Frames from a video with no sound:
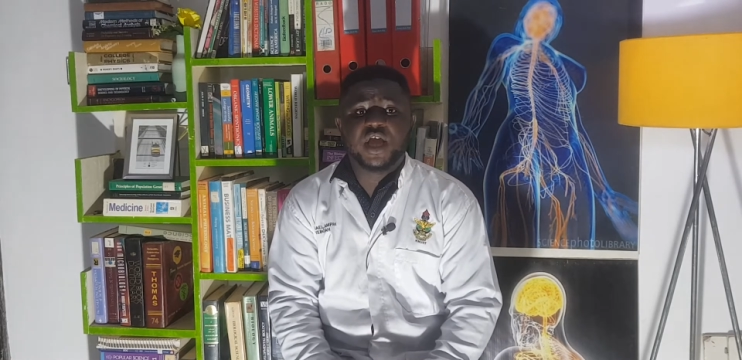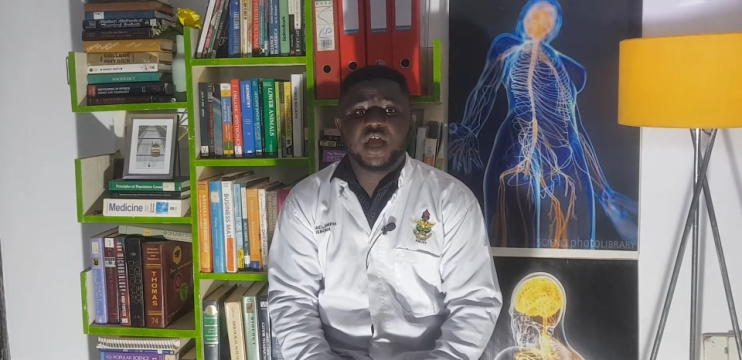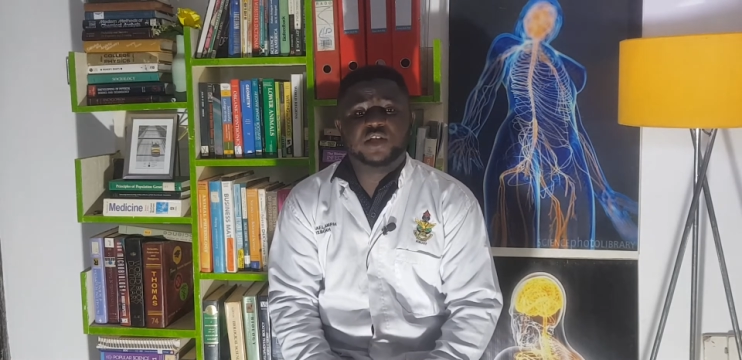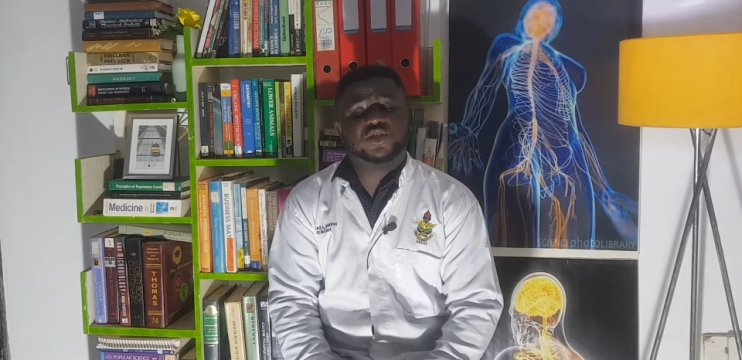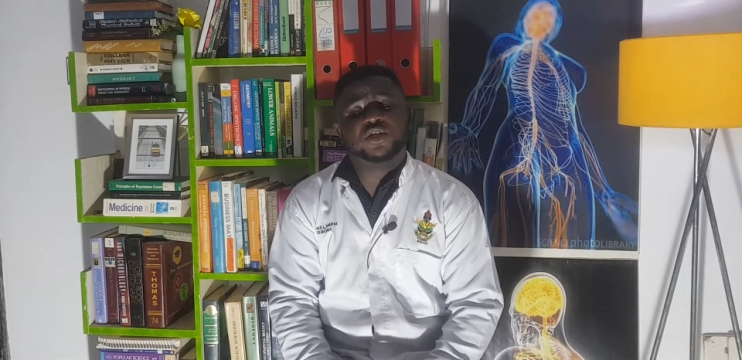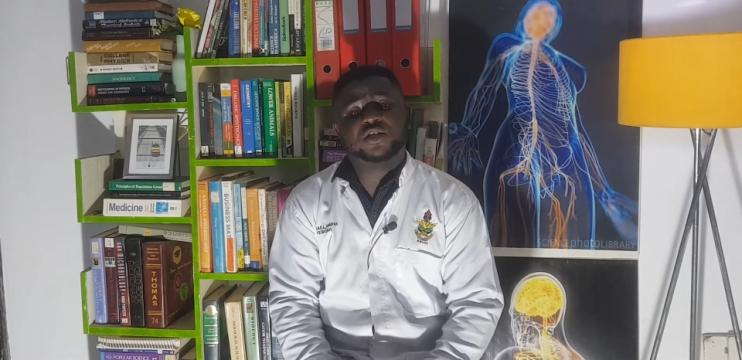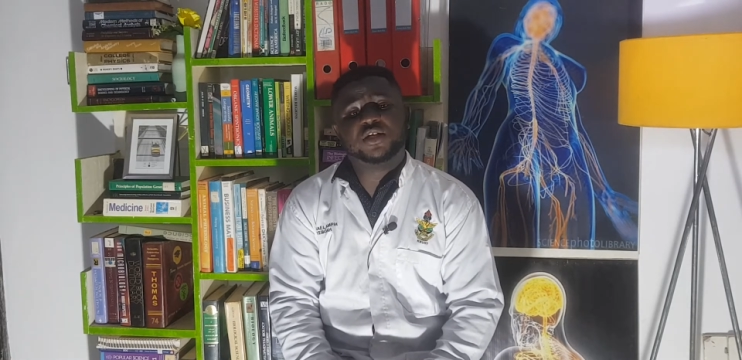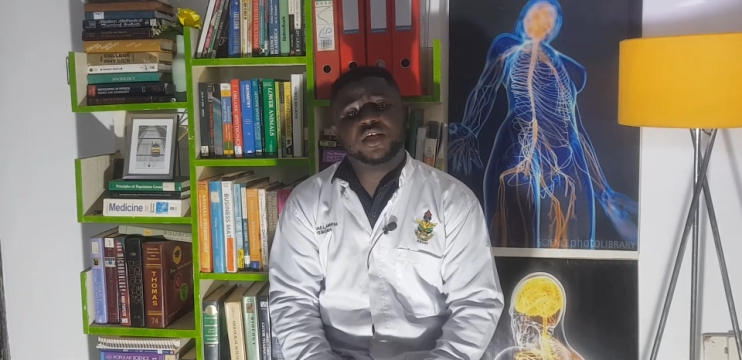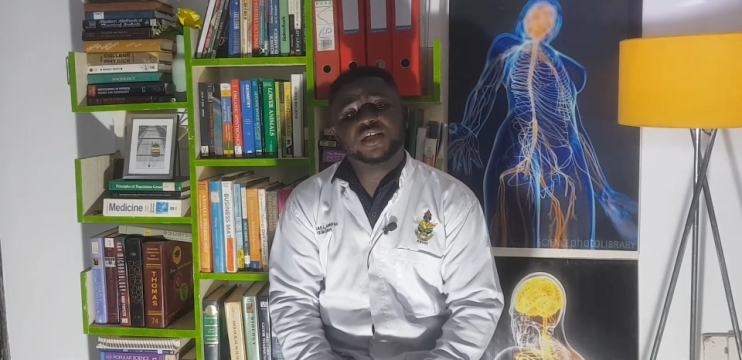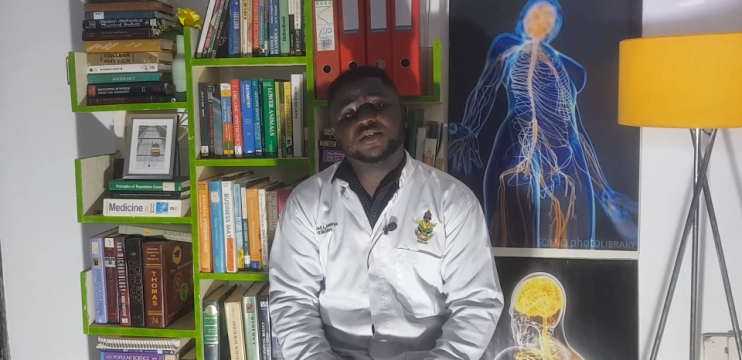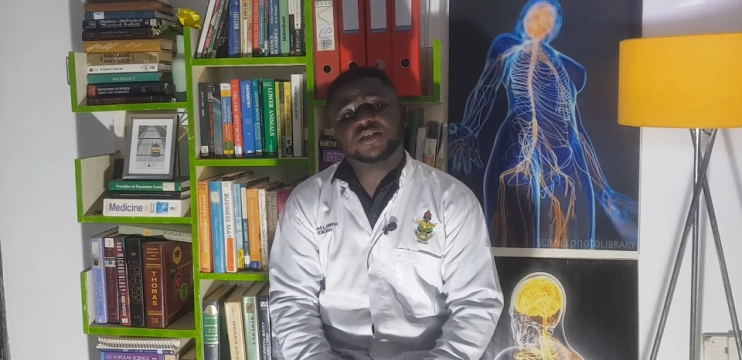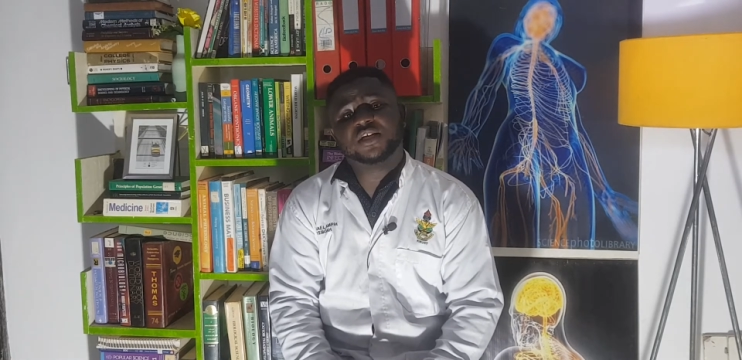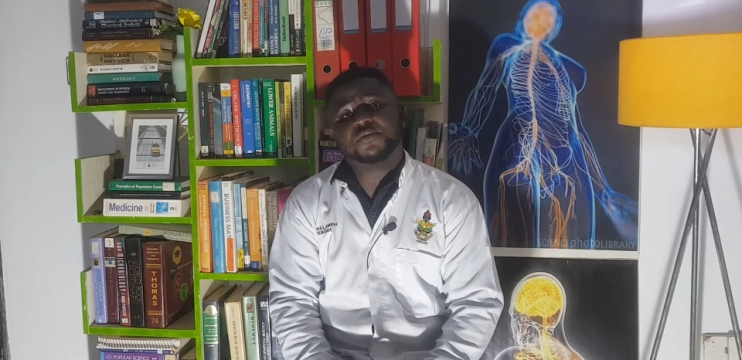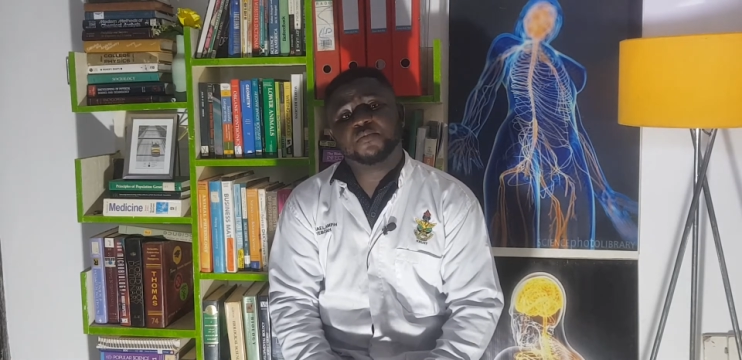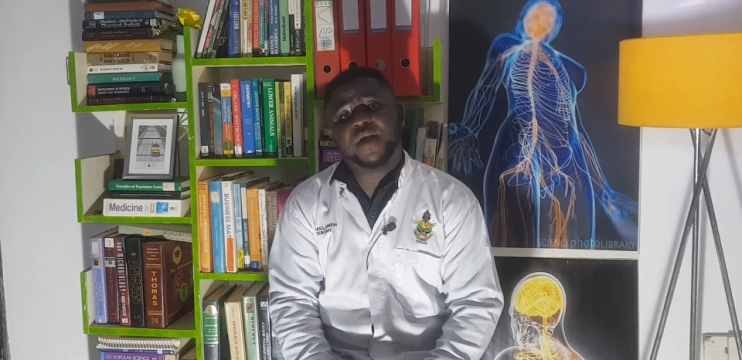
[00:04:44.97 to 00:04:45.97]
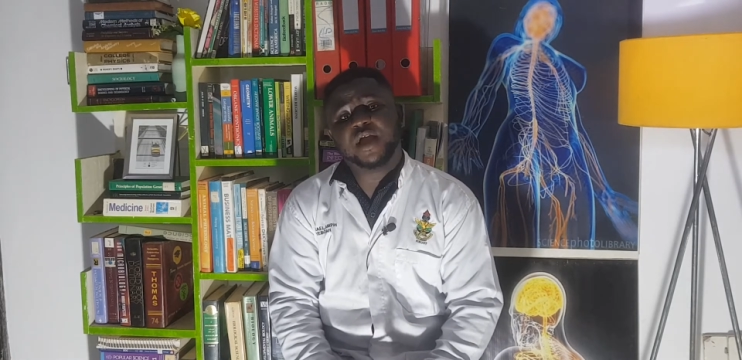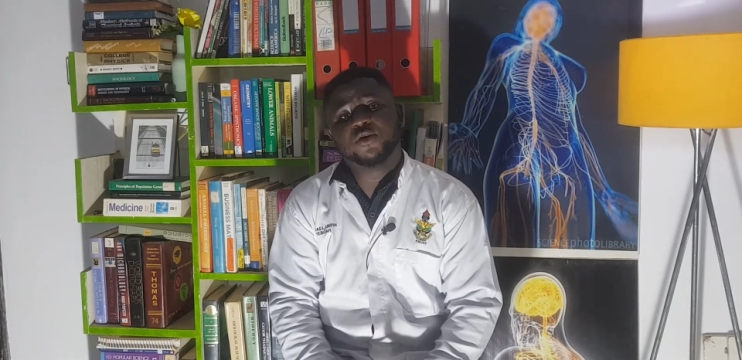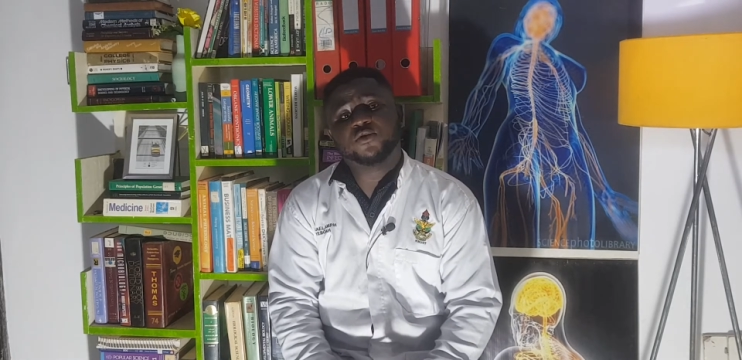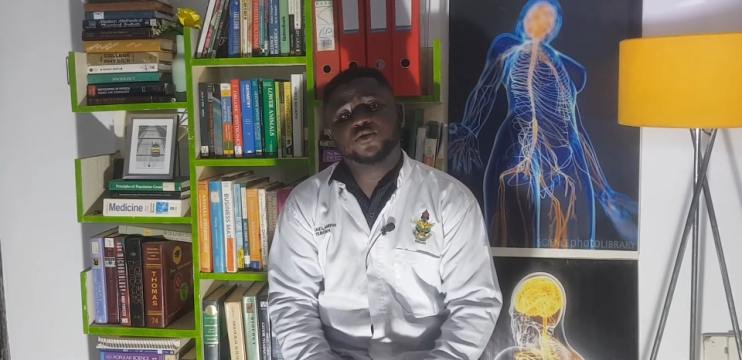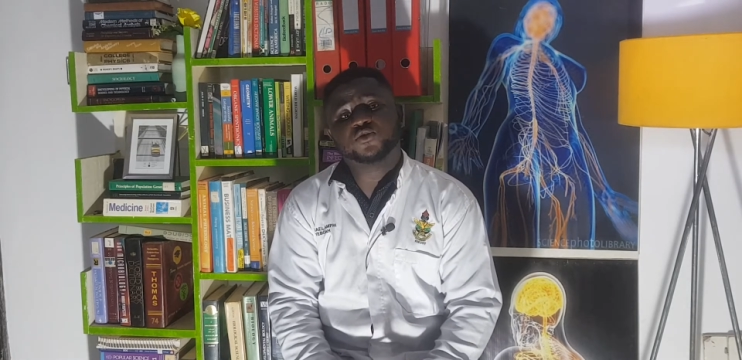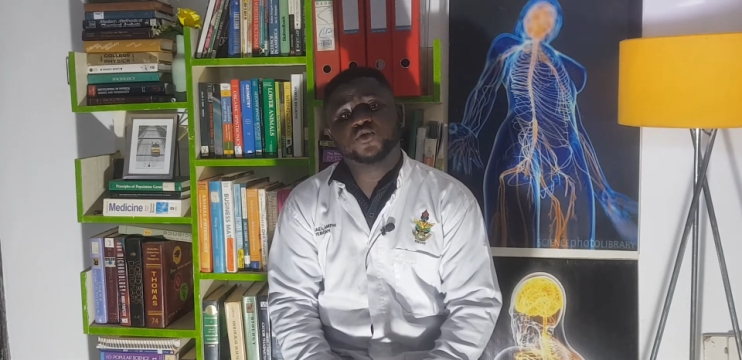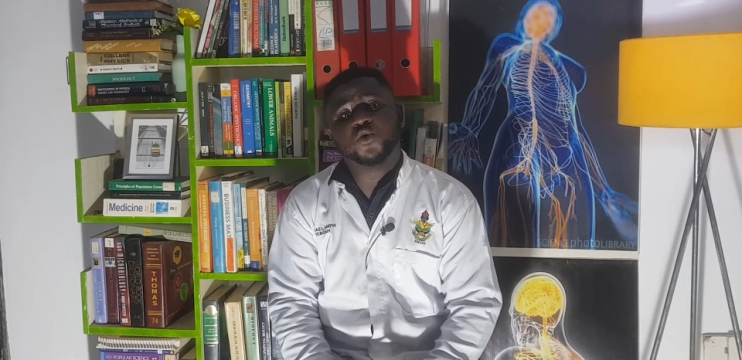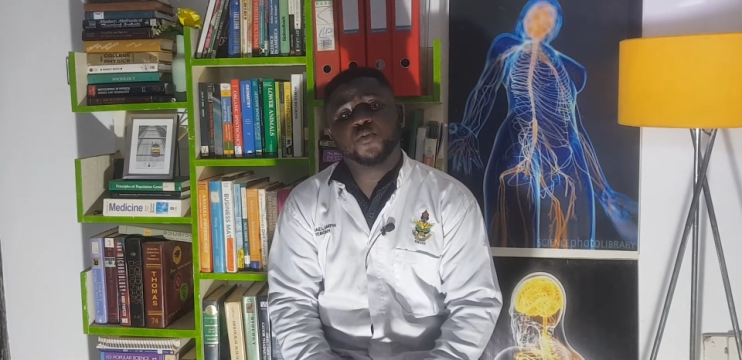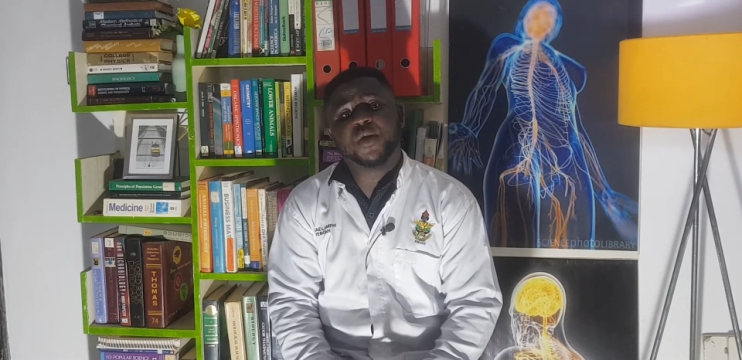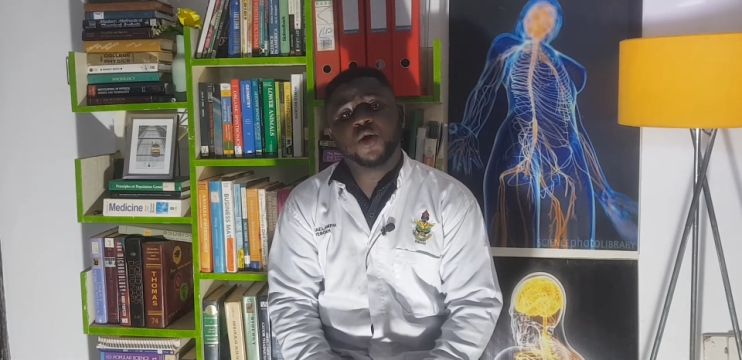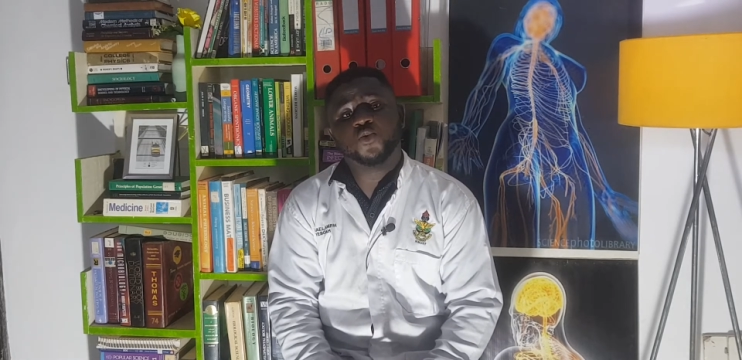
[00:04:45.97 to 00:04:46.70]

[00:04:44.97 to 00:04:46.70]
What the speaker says: And so in microscope, a